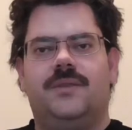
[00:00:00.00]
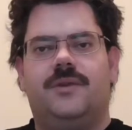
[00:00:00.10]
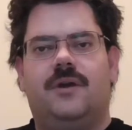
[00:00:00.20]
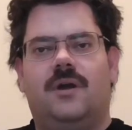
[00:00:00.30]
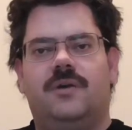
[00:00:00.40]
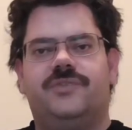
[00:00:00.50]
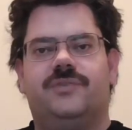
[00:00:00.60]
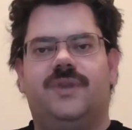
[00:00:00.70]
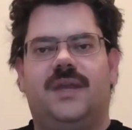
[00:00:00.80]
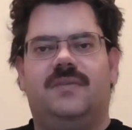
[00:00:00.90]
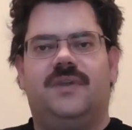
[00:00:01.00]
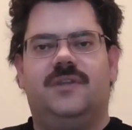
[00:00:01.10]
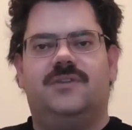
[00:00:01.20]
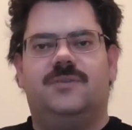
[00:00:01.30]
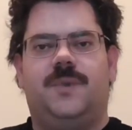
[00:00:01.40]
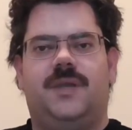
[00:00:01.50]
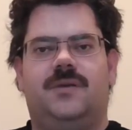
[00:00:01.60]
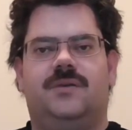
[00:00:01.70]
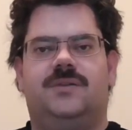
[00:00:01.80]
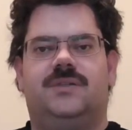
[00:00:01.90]
There are also native English
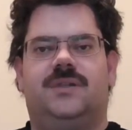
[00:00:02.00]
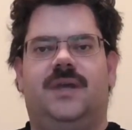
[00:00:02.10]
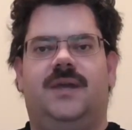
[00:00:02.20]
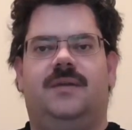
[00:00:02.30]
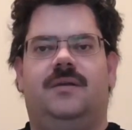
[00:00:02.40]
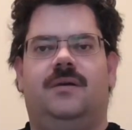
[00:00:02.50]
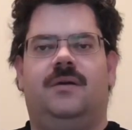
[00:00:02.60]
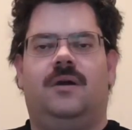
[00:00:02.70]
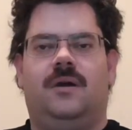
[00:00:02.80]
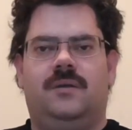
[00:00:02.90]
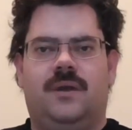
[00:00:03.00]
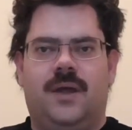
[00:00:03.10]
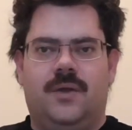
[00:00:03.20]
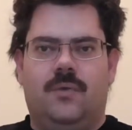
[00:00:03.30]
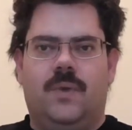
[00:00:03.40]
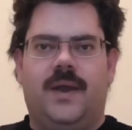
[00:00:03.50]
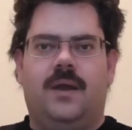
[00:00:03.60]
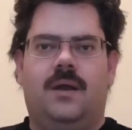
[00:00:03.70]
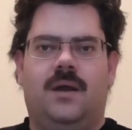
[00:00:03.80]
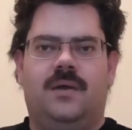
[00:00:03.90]
speakers that are
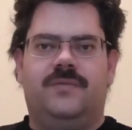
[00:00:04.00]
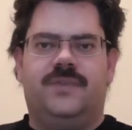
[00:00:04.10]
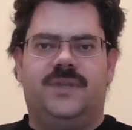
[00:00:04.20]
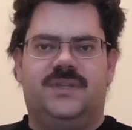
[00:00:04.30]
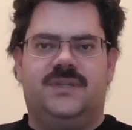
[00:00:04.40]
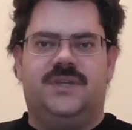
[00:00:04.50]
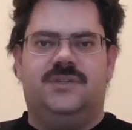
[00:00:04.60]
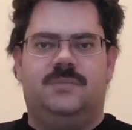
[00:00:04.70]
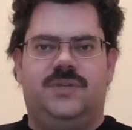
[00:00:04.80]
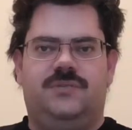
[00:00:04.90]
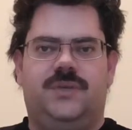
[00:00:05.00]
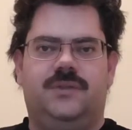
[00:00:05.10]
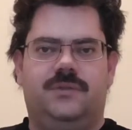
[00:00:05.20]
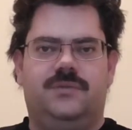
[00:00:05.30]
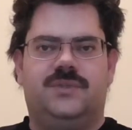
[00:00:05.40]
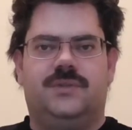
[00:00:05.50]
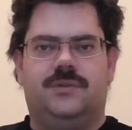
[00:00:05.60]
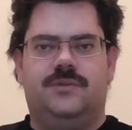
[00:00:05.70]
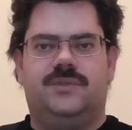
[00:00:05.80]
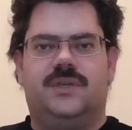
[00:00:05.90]
unaware of the distinction between lose and
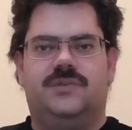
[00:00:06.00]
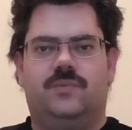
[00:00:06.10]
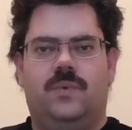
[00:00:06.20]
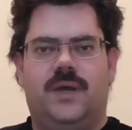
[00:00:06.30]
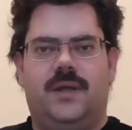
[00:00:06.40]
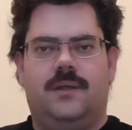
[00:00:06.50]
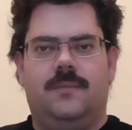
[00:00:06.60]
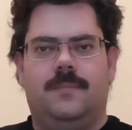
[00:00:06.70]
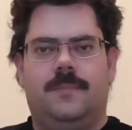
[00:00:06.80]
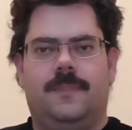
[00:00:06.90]
loose as well.